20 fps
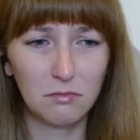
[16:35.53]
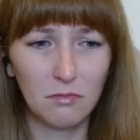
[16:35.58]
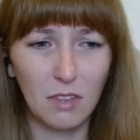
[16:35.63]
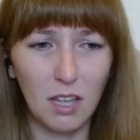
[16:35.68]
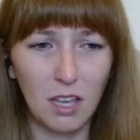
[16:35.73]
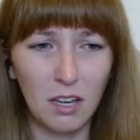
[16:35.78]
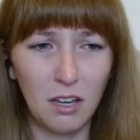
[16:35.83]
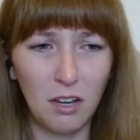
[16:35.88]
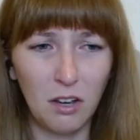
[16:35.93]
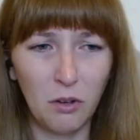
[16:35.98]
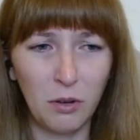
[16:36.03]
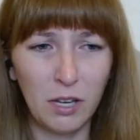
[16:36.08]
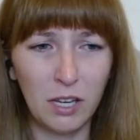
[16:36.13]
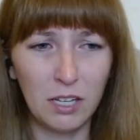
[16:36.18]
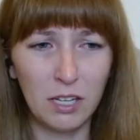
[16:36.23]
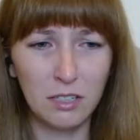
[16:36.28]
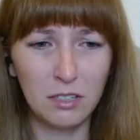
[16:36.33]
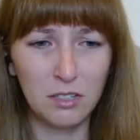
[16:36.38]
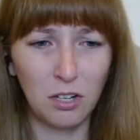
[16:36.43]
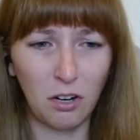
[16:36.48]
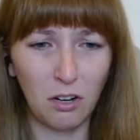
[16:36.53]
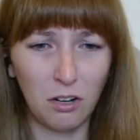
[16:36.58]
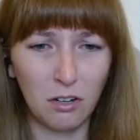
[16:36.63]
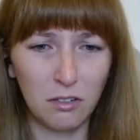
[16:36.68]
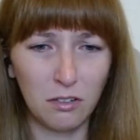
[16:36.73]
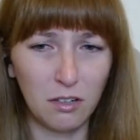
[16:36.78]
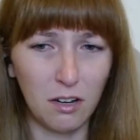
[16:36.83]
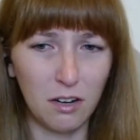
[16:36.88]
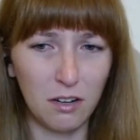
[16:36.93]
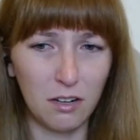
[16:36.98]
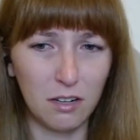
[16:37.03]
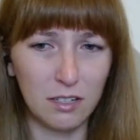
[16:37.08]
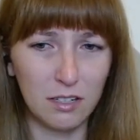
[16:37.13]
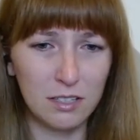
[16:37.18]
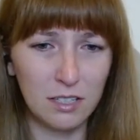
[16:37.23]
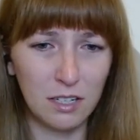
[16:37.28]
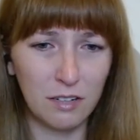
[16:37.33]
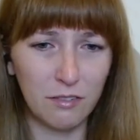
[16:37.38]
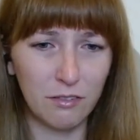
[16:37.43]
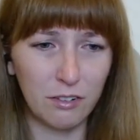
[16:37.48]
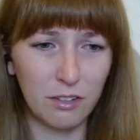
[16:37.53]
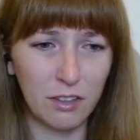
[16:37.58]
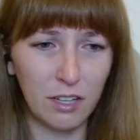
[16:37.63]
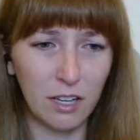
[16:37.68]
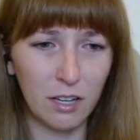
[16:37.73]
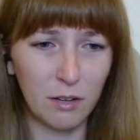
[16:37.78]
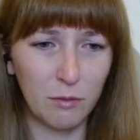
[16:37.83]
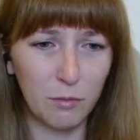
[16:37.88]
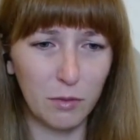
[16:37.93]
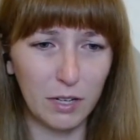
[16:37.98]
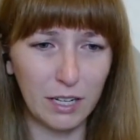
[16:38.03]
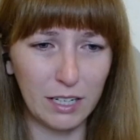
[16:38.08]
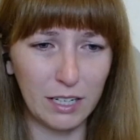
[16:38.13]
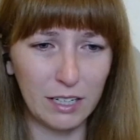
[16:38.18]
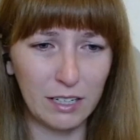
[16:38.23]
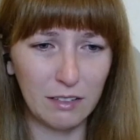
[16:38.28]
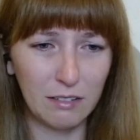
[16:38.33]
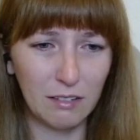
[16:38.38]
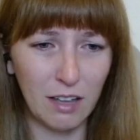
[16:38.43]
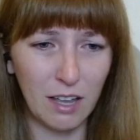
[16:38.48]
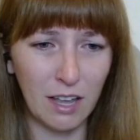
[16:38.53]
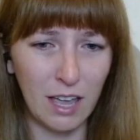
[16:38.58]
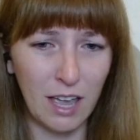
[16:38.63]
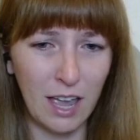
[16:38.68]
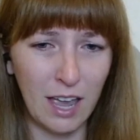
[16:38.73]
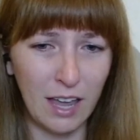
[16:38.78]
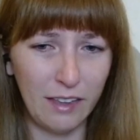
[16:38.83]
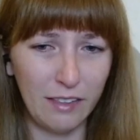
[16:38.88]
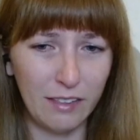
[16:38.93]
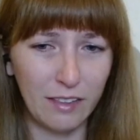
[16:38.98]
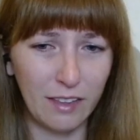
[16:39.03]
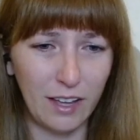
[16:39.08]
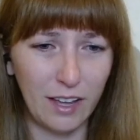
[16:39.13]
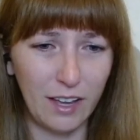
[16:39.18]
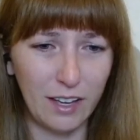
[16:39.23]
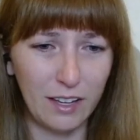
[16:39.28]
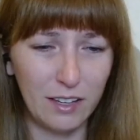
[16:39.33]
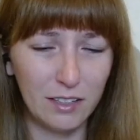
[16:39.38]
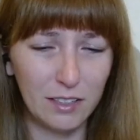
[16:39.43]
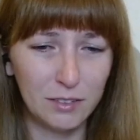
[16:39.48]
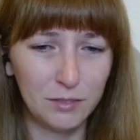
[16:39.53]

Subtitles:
I know he had turned on us and everything, but I hate that.